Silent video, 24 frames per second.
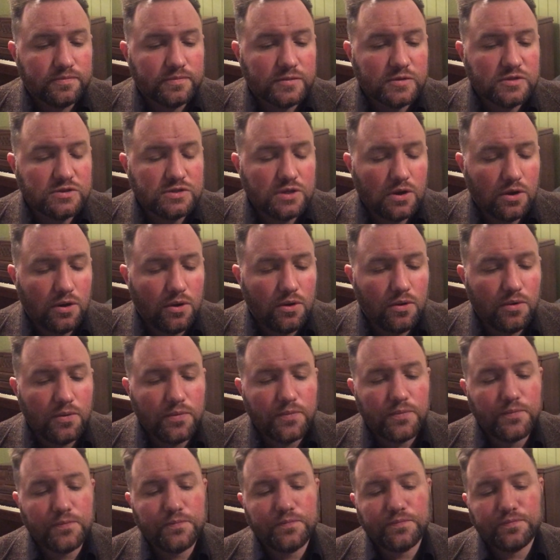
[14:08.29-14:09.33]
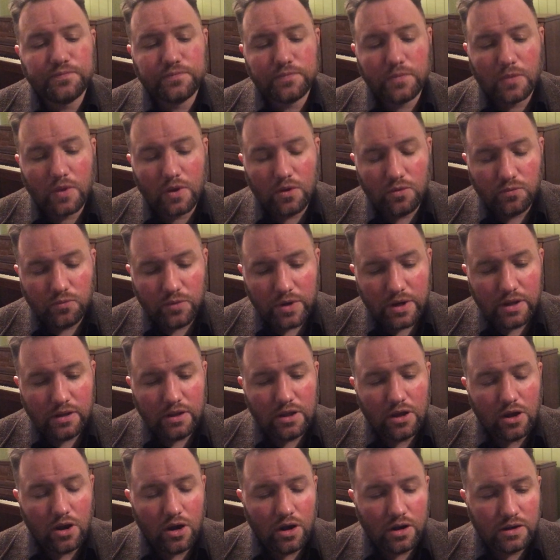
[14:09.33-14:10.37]
So
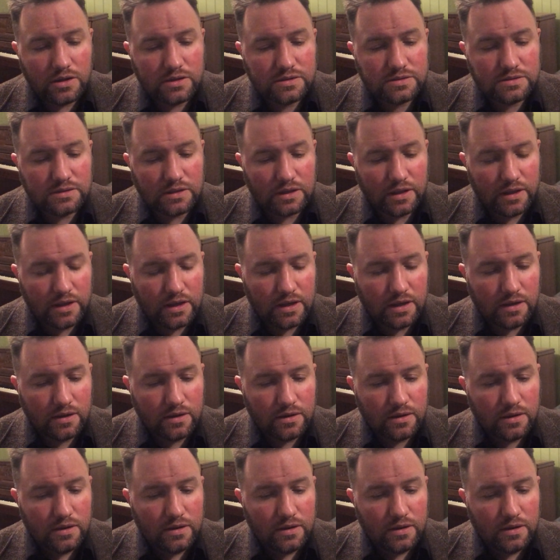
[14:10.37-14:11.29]
really, honestly,